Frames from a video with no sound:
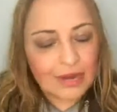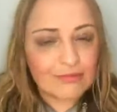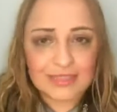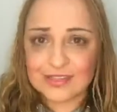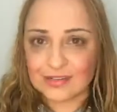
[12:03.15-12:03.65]

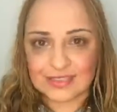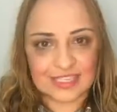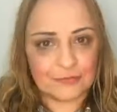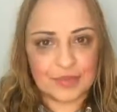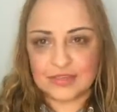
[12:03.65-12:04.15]
results
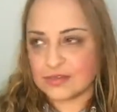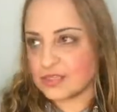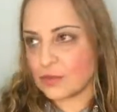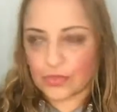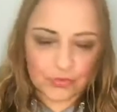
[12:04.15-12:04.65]
have been
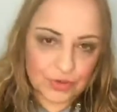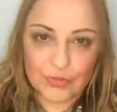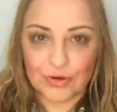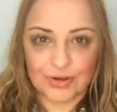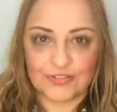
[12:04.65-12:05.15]
just through the
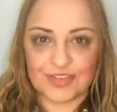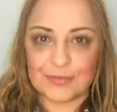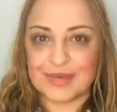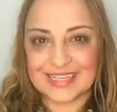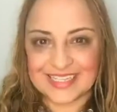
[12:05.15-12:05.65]
roof
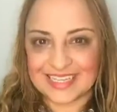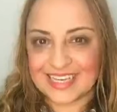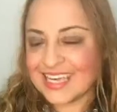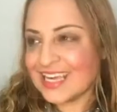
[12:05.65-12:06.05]
compared to